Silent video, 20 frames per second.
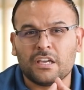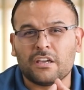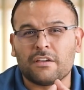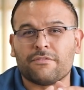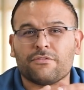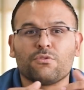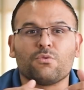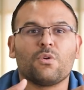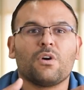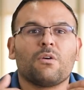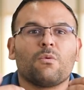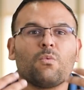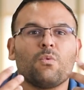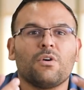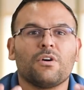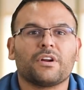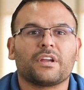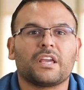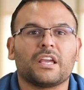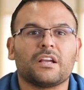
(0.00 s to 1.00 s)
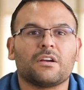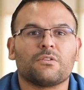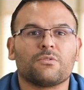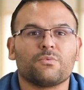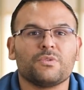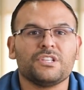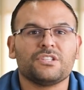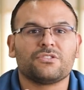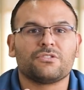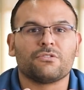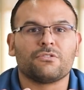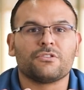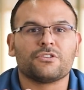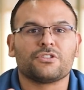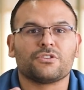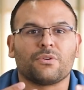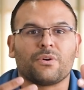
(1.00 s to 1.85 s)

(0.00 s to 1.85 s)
If you are working on research